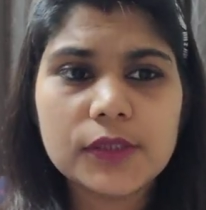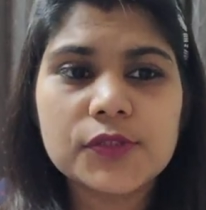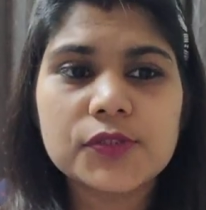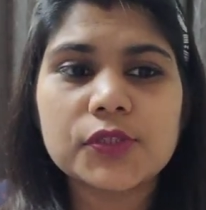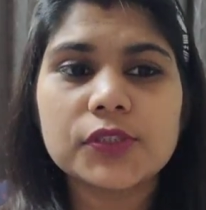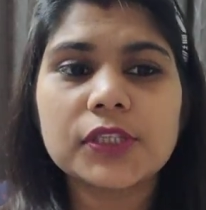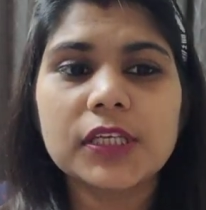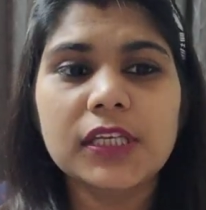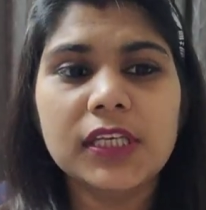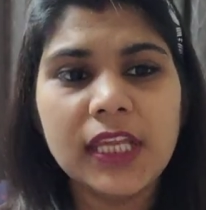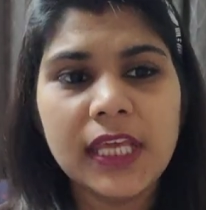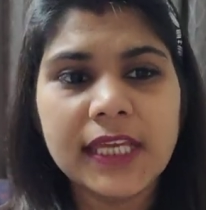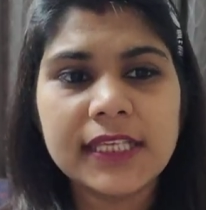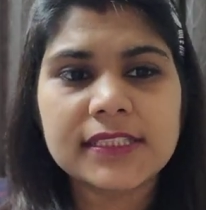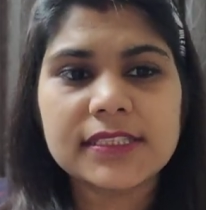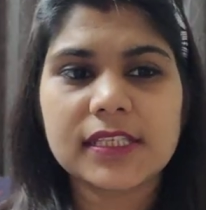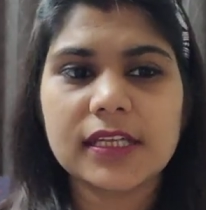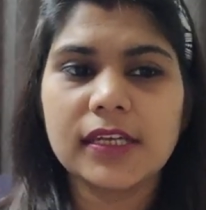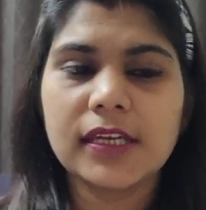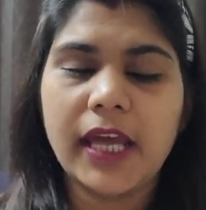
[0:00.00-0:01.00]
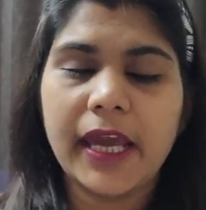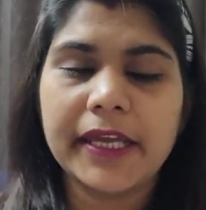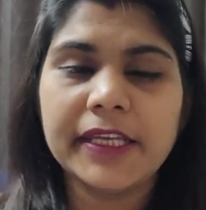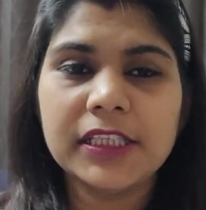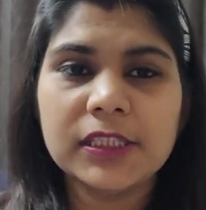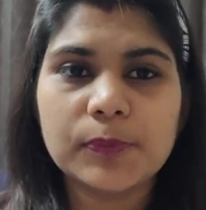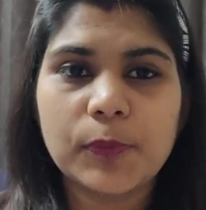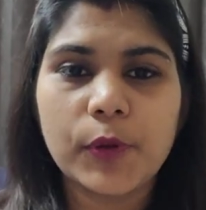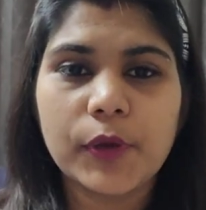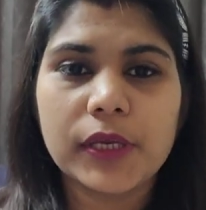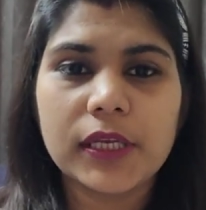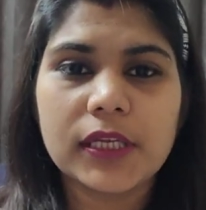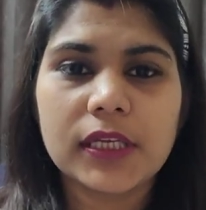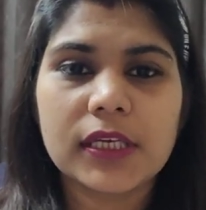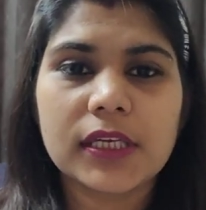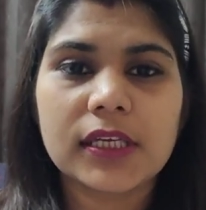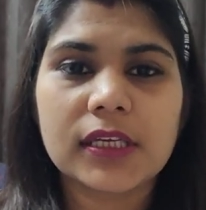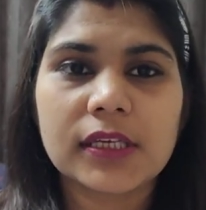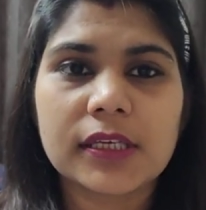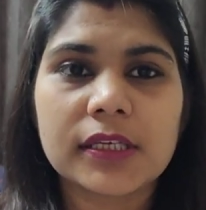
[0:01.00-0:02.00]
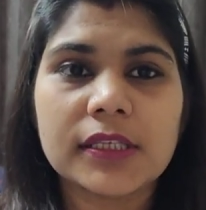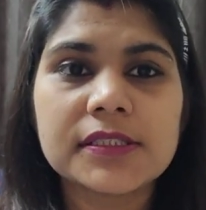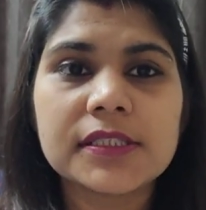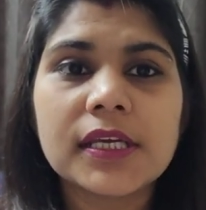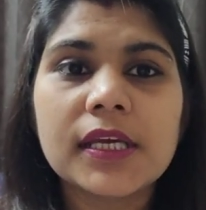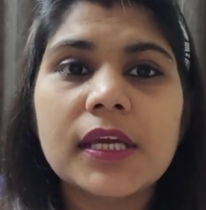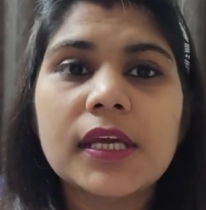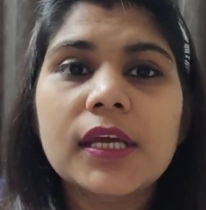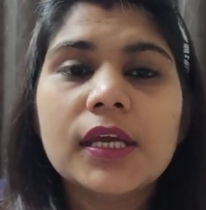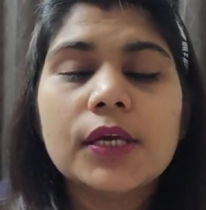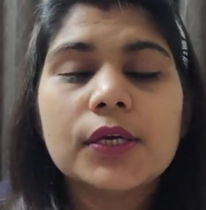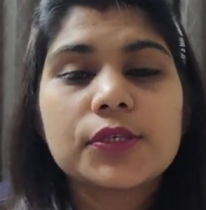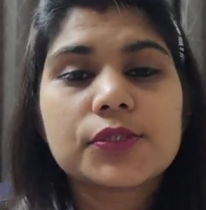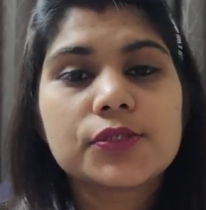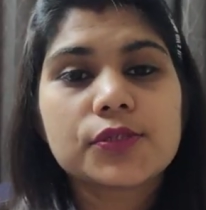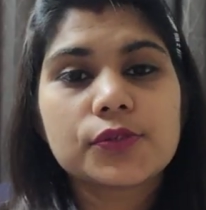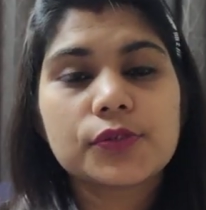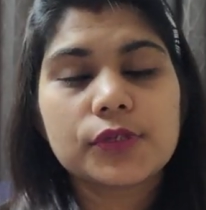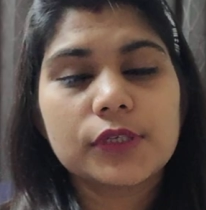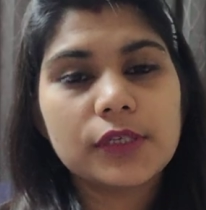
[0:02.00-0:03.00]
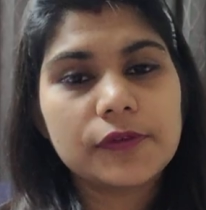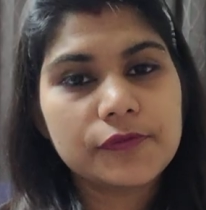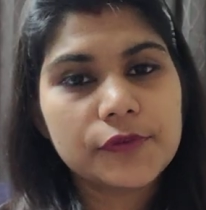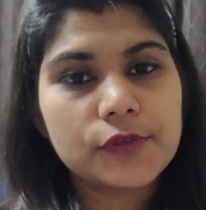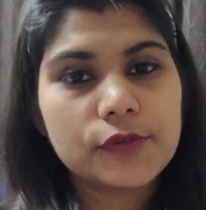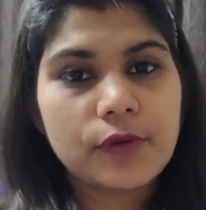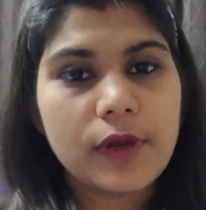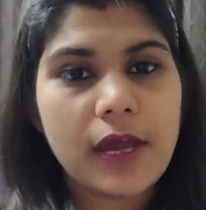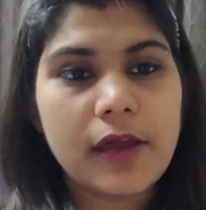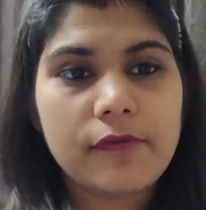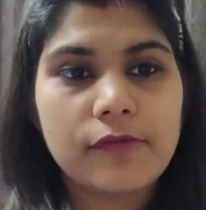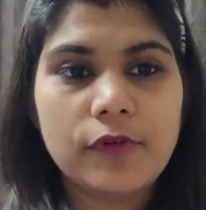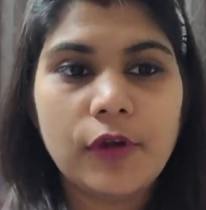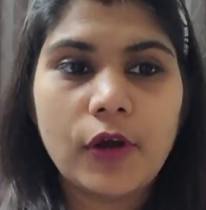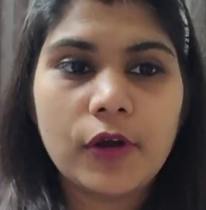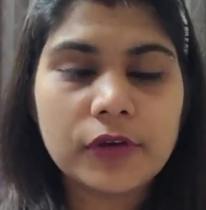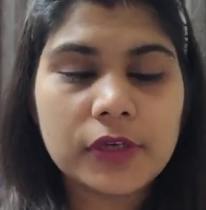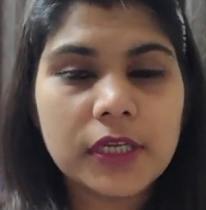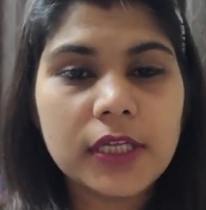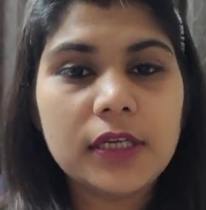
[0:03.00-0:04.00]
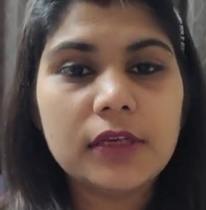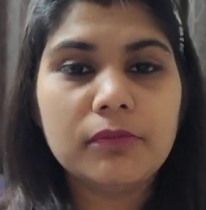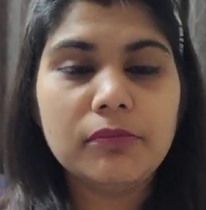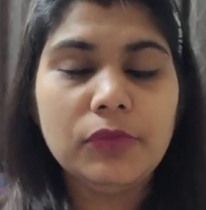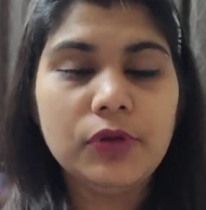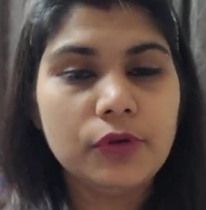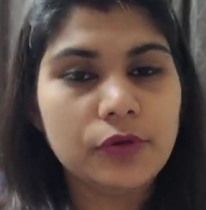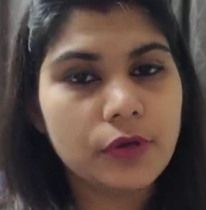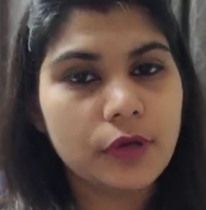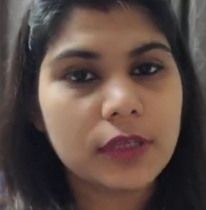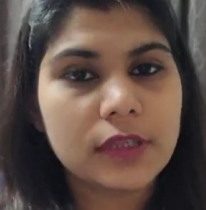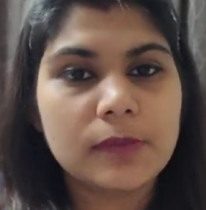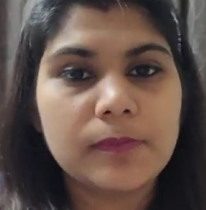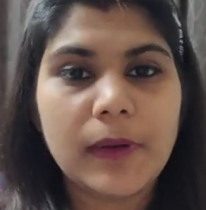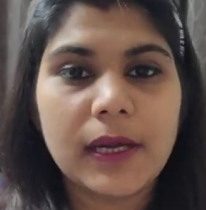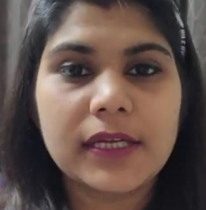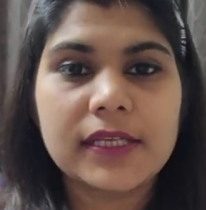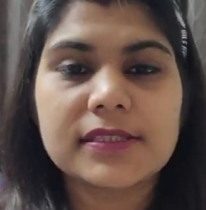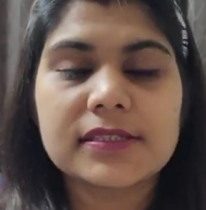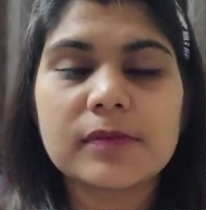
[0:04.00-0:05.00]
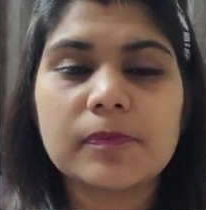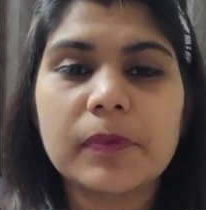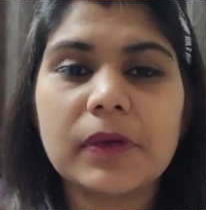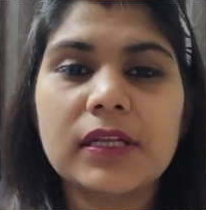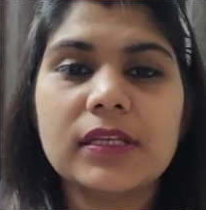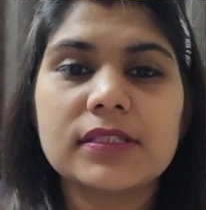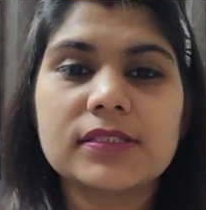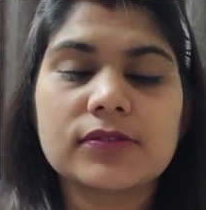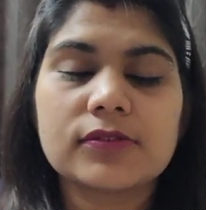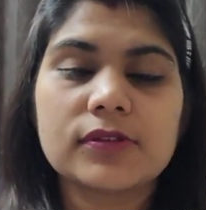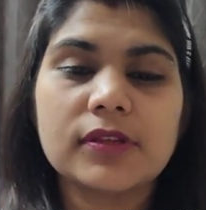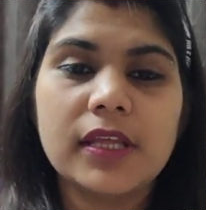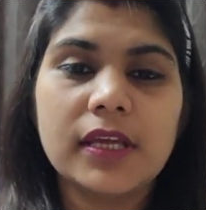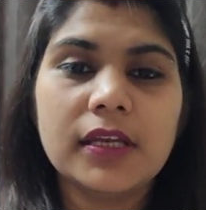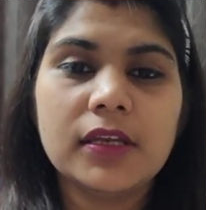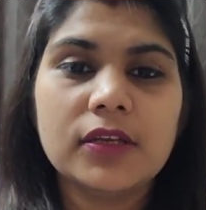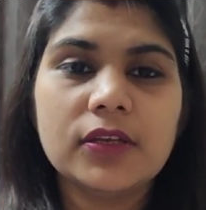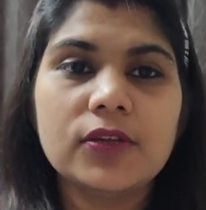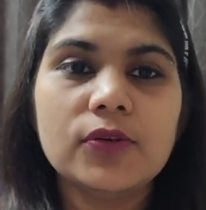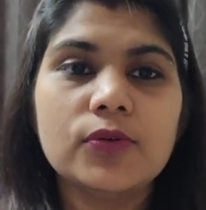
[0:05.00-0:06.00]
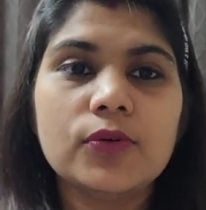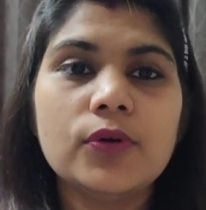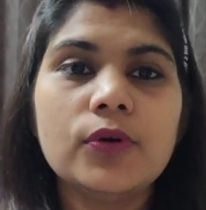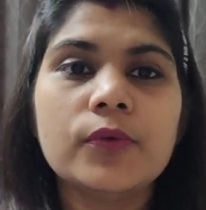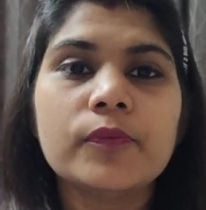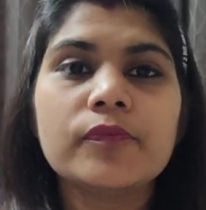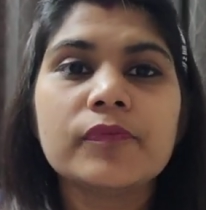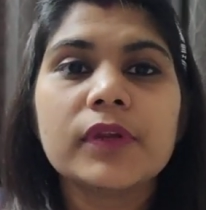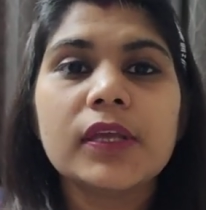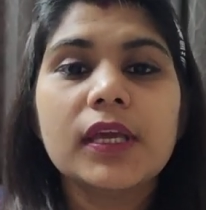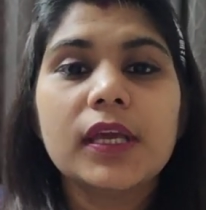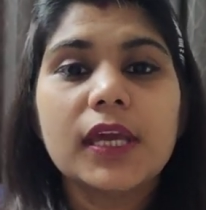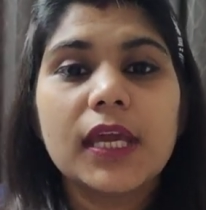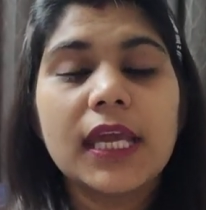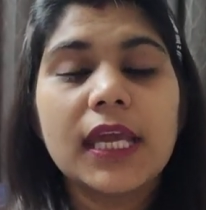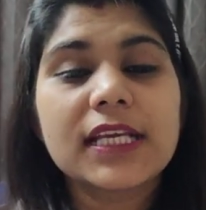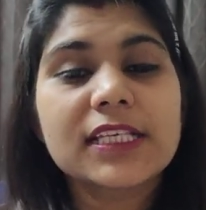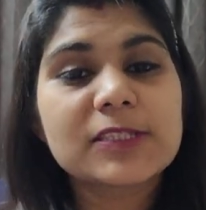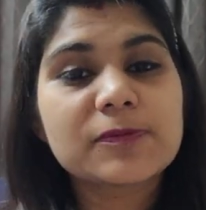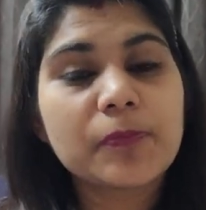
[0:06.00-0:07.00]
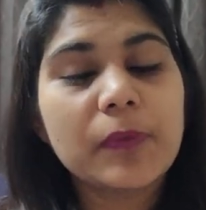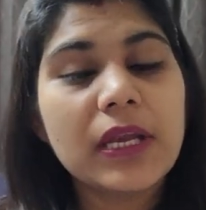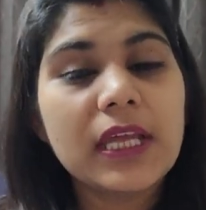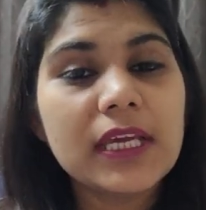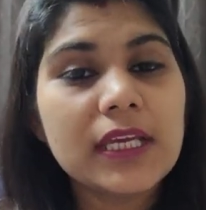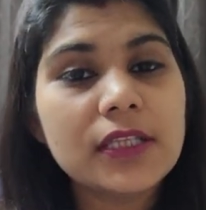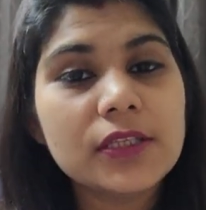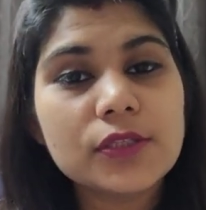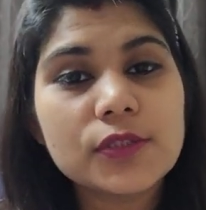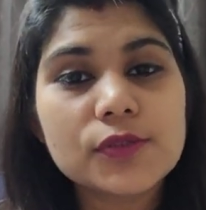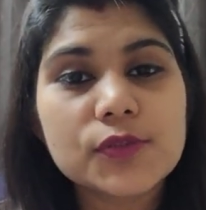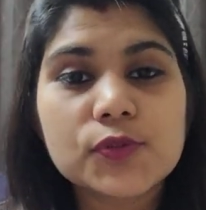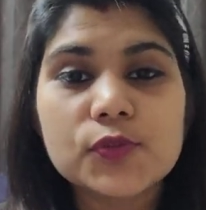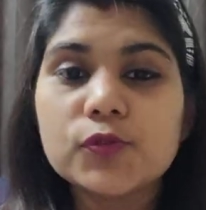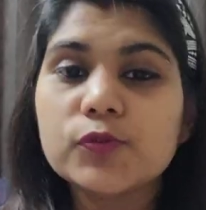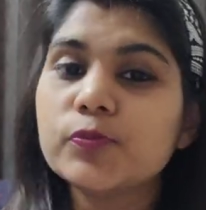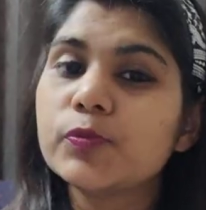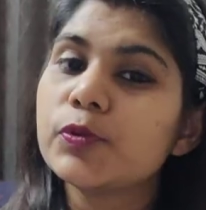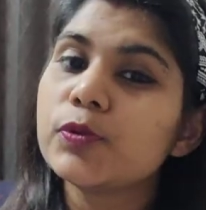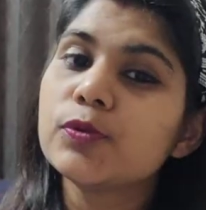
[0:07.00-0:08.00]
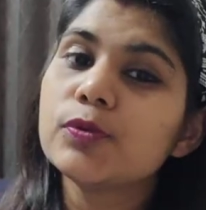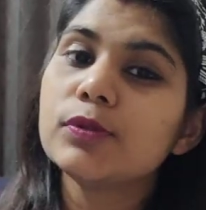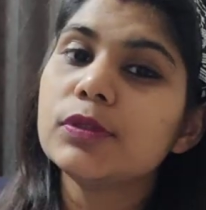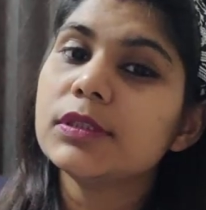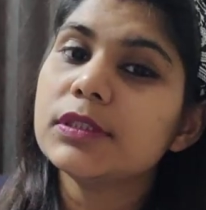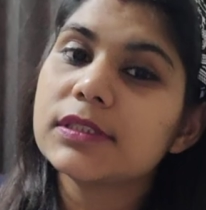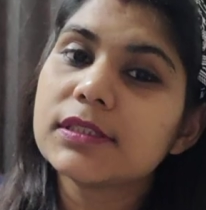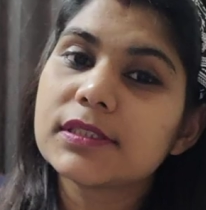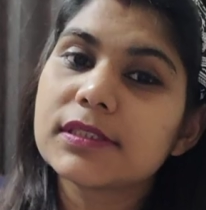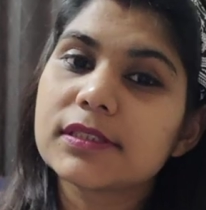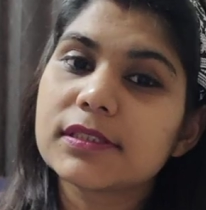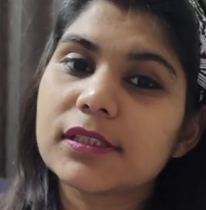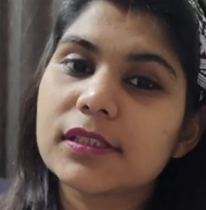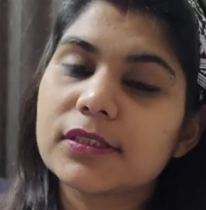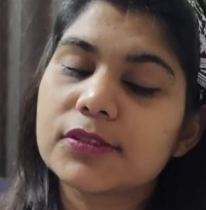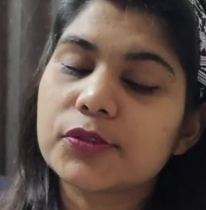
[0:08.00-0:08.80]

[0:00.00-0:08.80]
So the next ninth point here is, so if you have logged in, mute all the participants, so then you explain the Zoom rules.